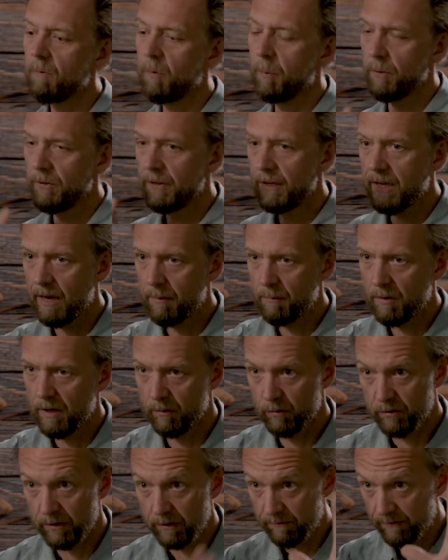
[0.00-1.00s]
we put the camera,
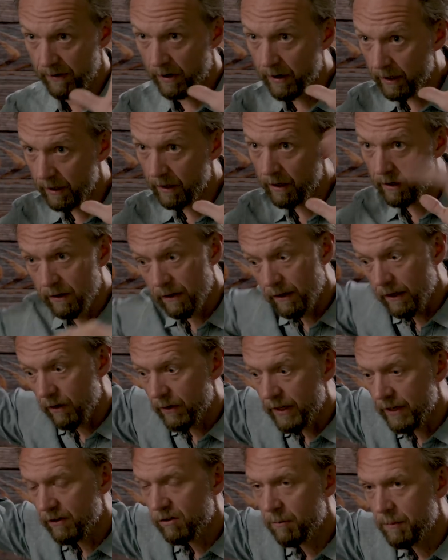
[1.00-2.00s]
it was a very, you
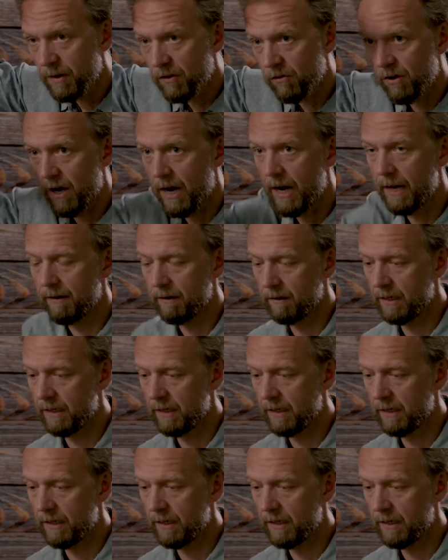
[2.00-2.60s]
know, intimate shot.